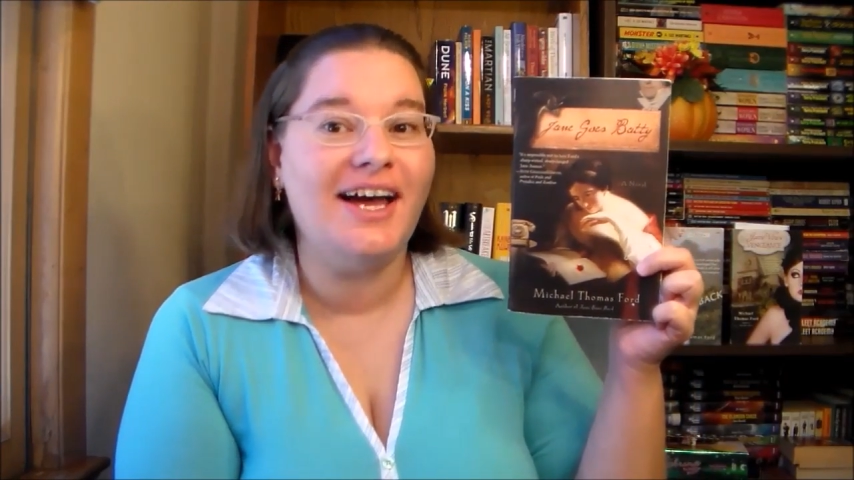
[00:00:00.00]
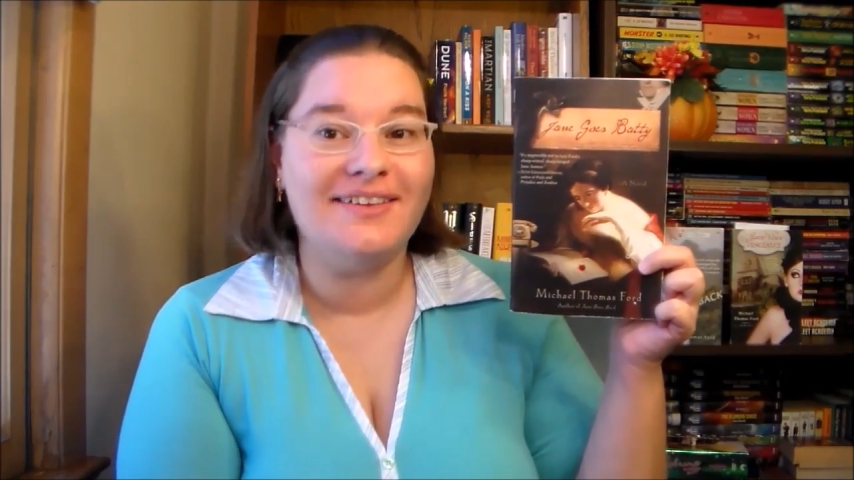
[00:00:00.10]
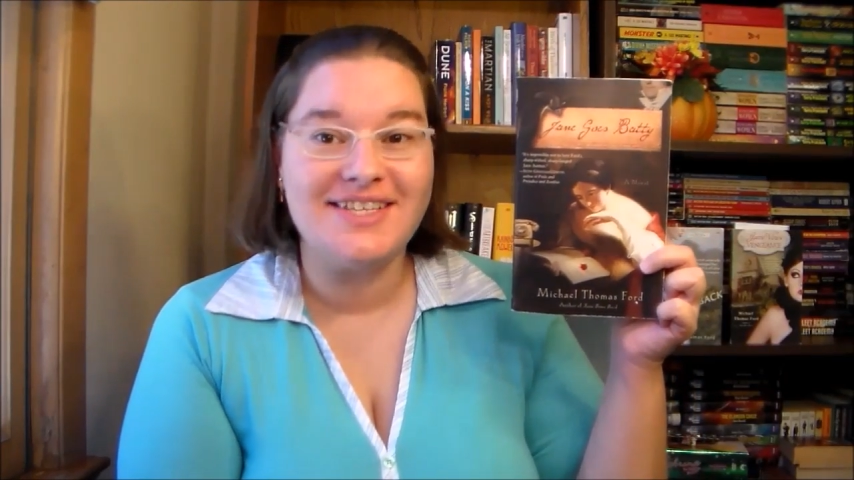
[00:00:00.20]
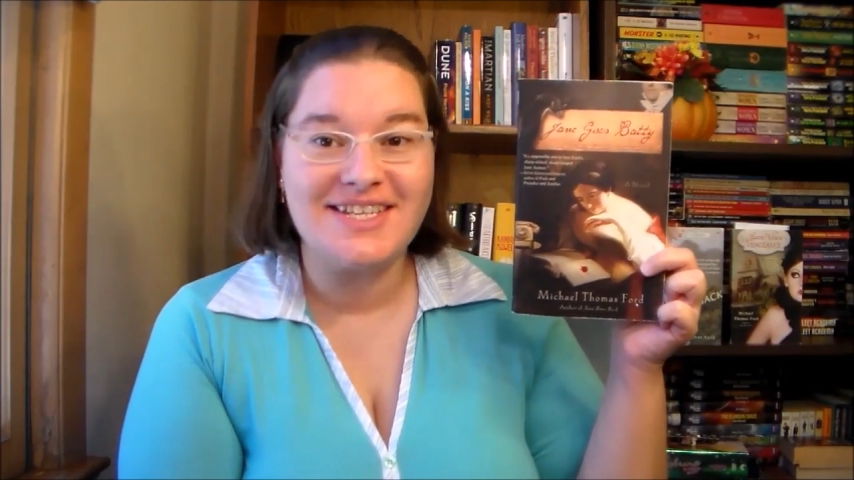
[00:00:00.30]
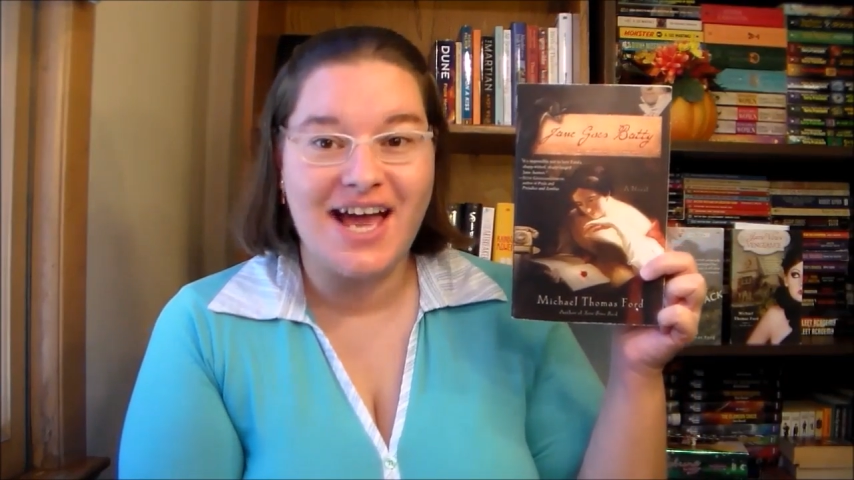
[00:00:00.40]

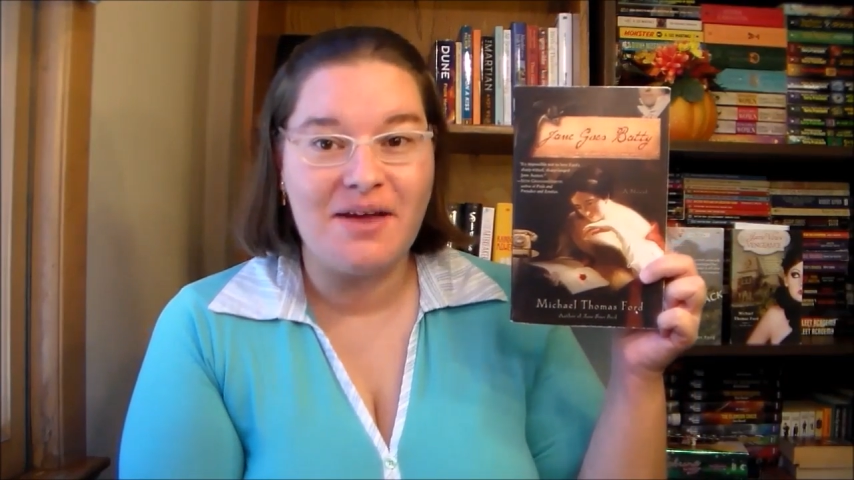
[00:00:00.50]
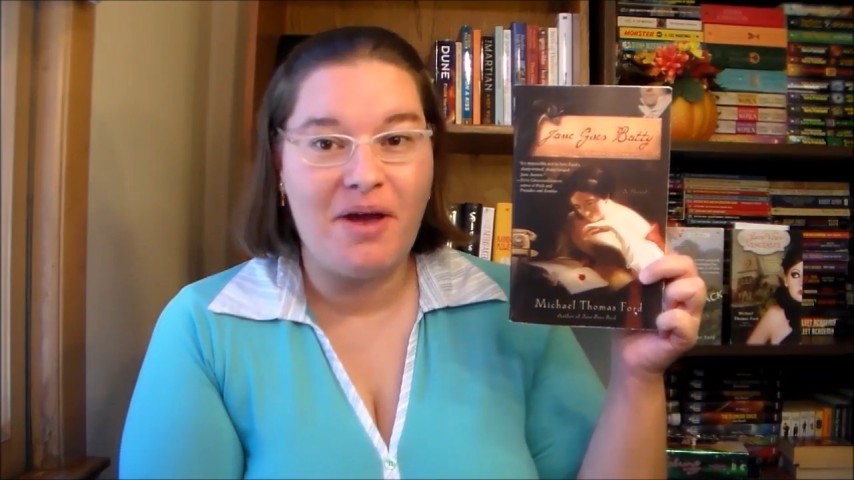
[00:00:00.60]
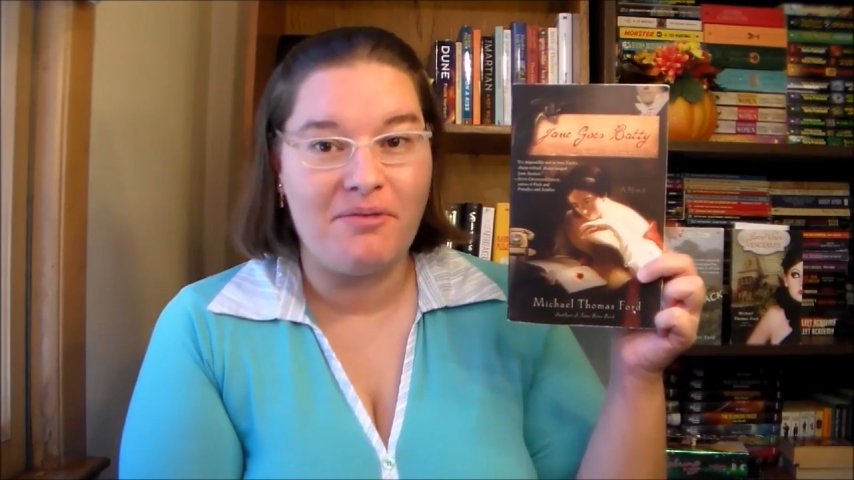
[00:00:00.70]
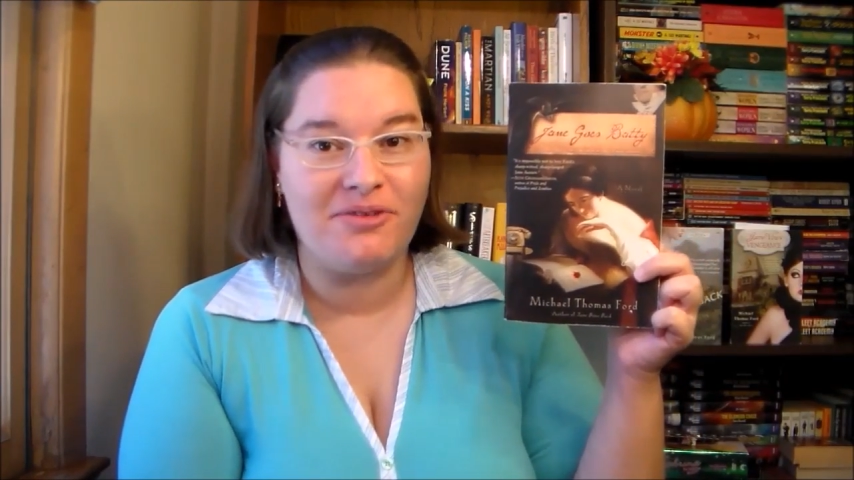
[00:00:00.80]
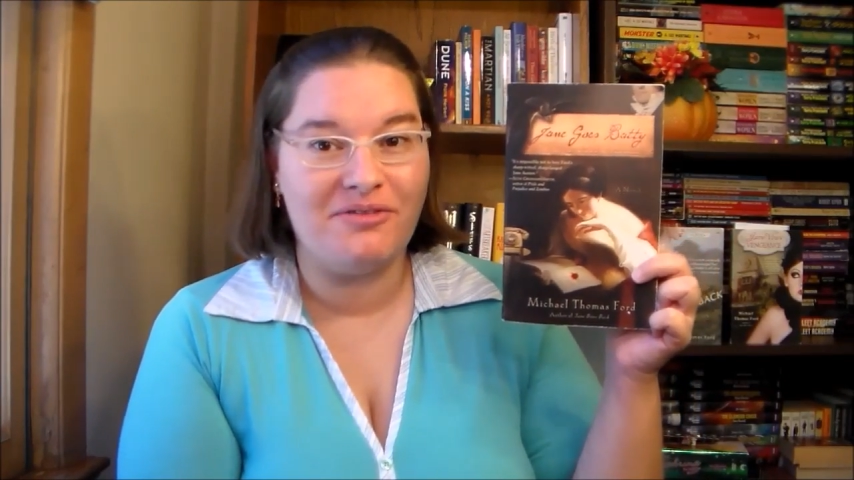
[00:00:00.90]
and this
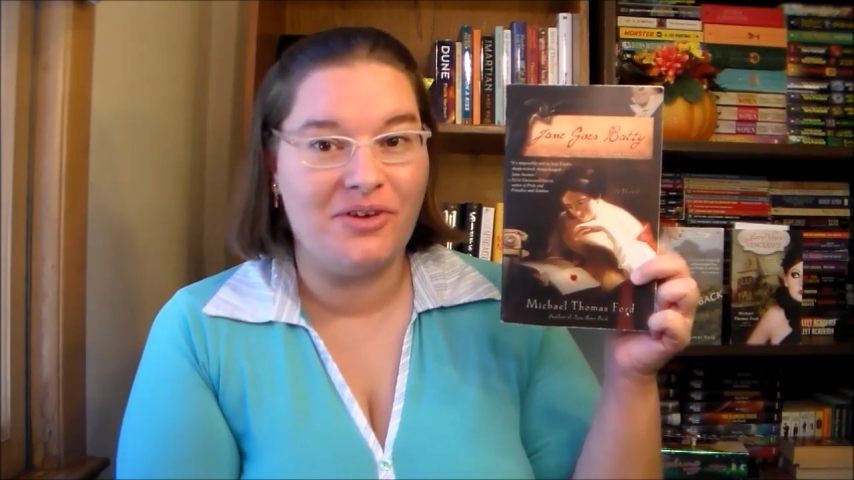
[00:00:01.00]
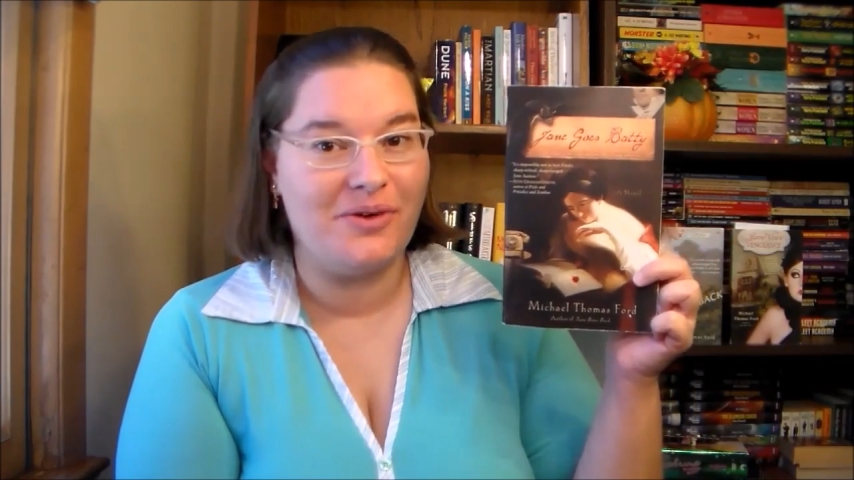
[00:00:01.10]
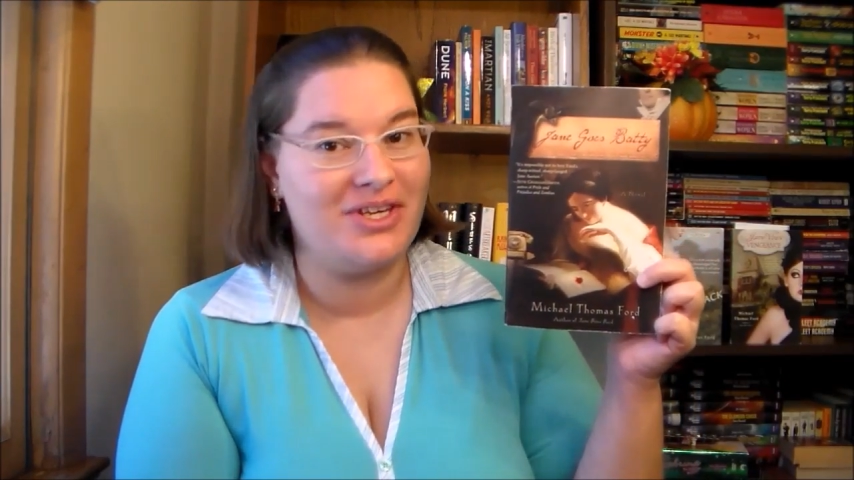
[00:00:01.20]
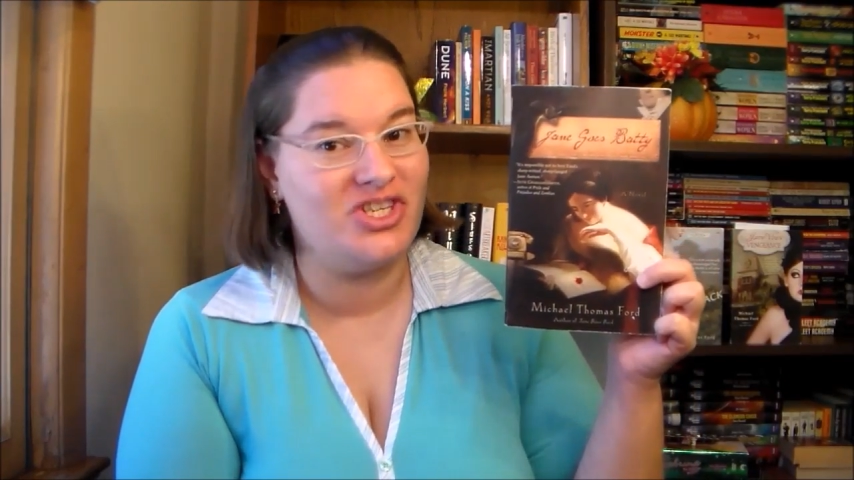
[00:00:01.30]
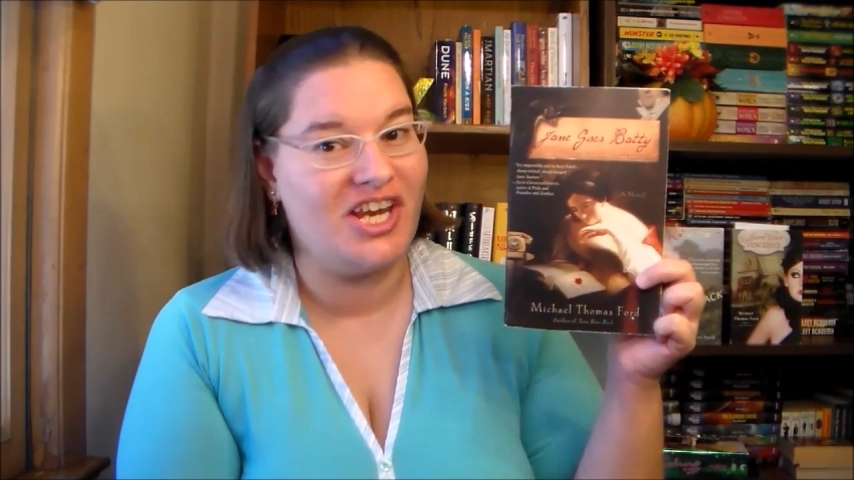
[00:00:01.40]
time I'm
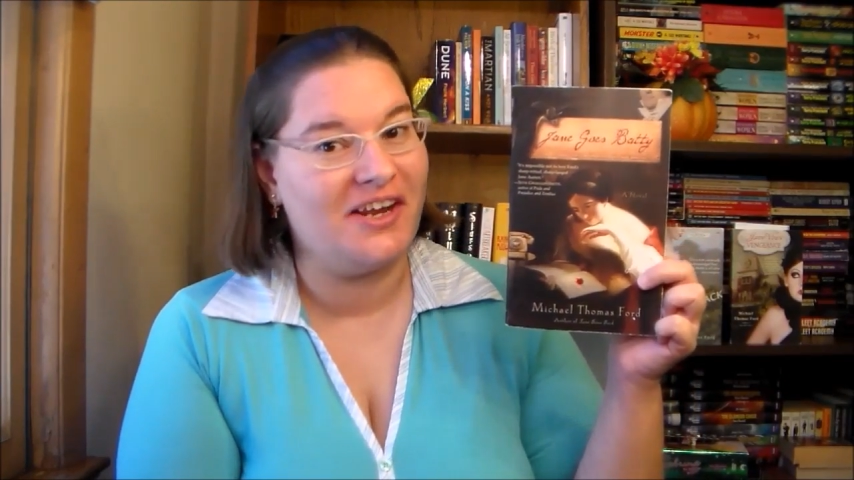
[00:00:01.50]
reviewing